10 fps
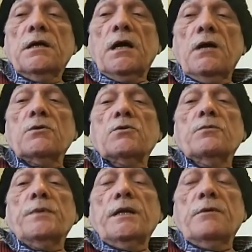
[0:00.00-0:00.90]
how to
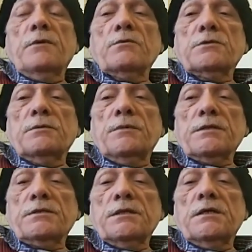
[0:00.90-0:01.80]
bring about
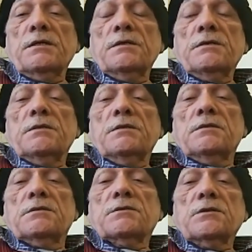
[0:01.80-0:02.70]
Samarastha.
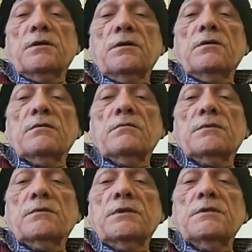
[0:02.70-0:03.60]

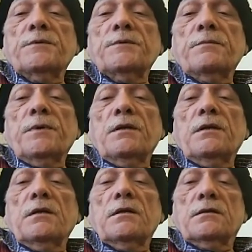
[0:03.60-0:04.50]
So these
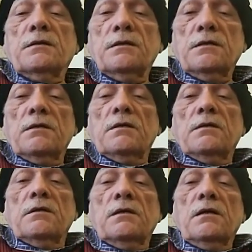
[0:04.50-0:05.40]
people
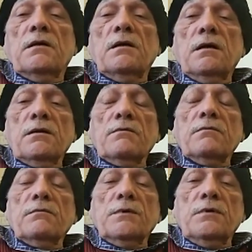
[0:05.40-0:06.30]
are,
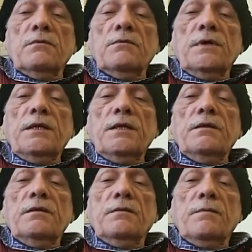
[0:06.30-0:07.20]

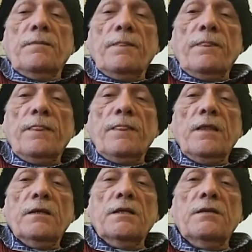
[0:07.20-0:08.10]
very
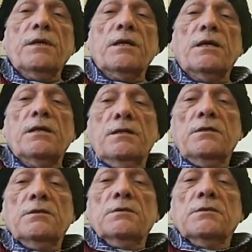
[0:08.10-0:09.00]
inimical
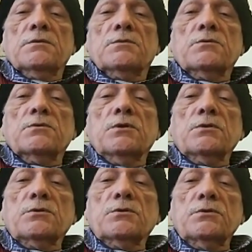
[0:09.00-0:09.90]
to
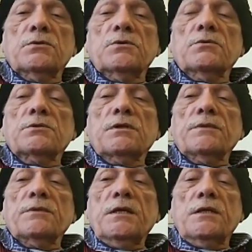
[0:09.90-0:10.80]
those who do
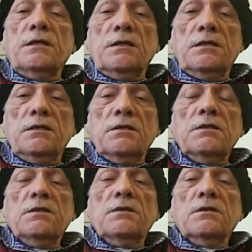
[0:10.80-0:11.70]
something
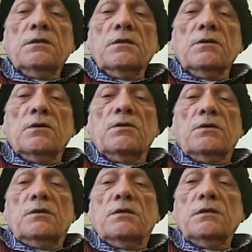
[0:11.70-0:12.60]
good.